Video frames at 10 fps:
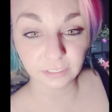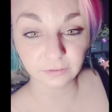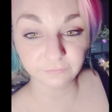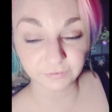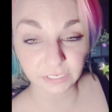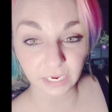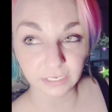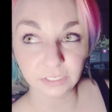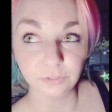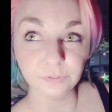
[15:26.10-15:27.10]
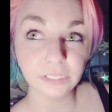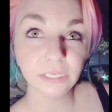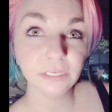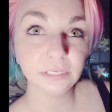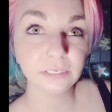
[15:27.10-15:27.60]
VIDIQ
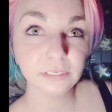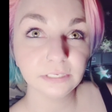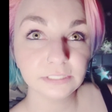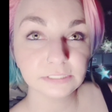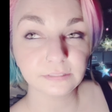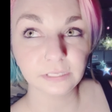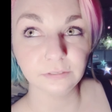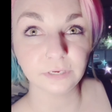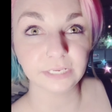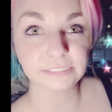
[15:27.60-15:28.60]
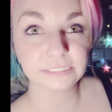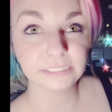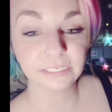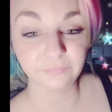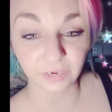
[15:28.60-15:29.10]
link so that you guys can
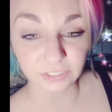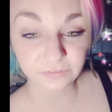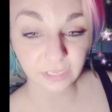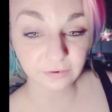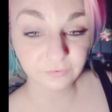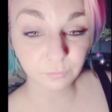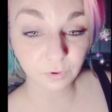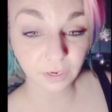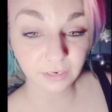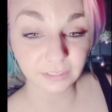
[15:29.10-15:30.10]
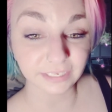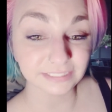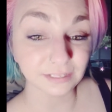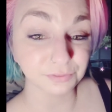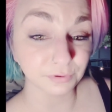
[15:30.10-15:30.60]
take advantage of that if you want. Like I
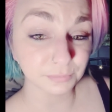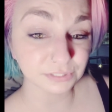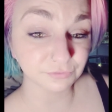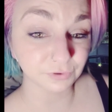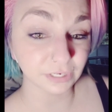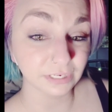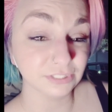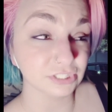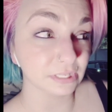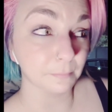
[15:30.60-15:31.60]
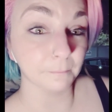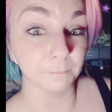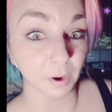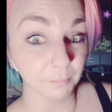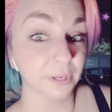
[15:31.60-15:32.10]
said, 3 months free. Just
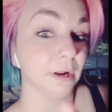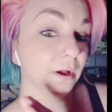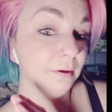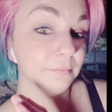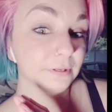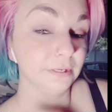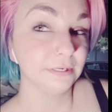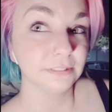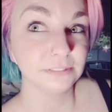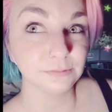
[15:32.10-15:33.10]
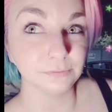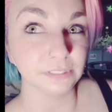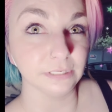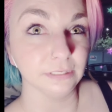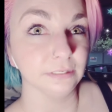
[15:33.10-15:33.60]
bump it up to
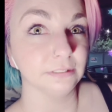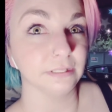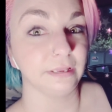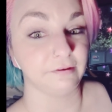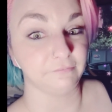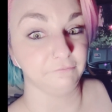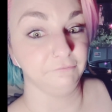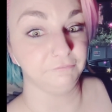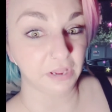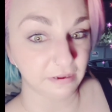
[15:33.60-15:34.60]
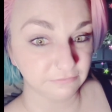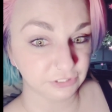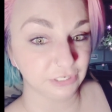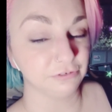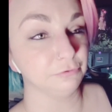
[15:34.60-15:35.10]
the
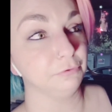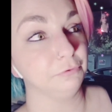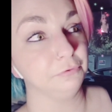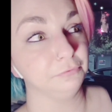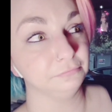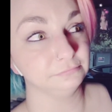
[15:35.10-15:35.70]
5-channel